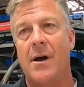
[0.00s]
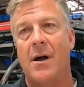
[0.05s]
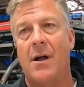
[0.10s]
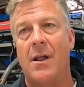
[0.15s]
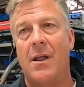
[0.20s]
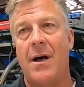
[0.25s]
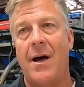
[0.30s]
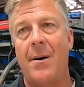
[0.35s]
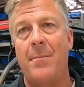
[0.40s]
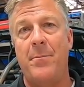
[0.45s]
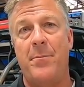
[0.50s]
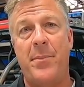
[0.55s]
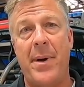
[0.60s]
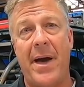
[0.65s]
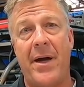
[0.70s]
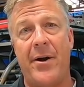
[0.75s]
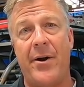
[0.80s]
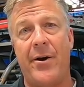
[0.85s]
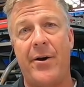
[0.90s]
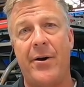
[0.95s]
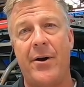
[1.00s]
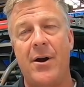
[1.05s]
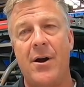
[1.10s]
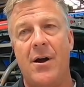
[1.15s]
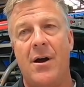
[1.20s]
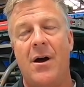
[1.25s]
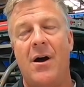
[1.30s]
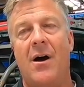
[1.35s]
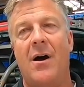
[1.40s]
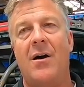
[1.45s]
a lot better
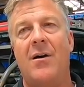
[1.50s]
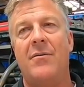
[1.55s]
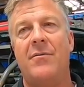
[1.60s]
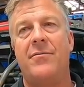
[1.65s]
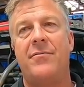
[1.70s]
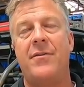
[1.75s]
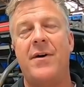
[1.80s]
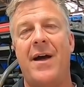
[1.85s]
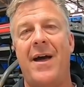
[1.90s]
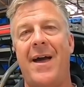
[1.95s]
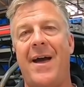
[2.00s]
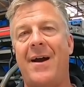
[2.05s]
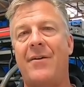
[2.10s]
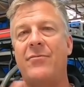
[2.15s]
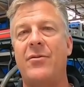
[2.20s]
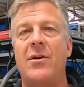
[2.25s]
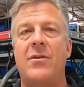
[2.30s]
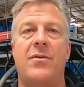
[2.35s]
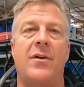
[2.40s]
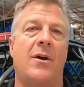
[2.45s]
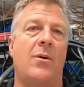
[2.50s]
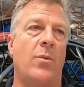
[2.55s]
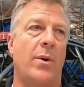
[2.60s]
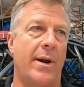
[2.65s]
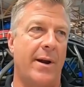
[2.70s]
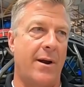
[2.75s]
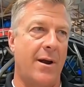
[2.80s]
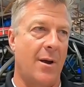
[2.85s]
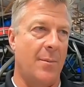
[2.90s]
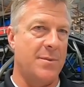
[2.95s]
of everything
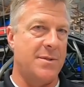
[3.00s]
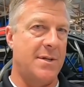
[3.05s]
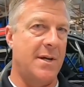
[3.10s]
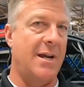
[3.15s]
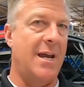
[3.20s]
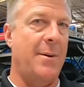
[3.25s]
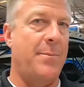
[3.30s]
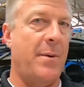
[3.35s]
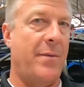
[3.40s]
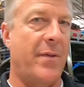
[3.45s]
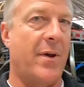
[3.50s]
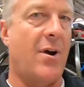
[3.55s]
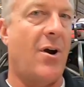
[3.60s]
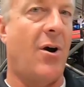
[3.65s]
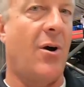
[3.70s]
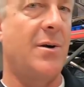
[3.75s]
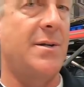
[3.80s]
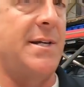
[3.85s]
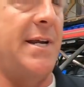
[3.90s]
when it comes to keeping the car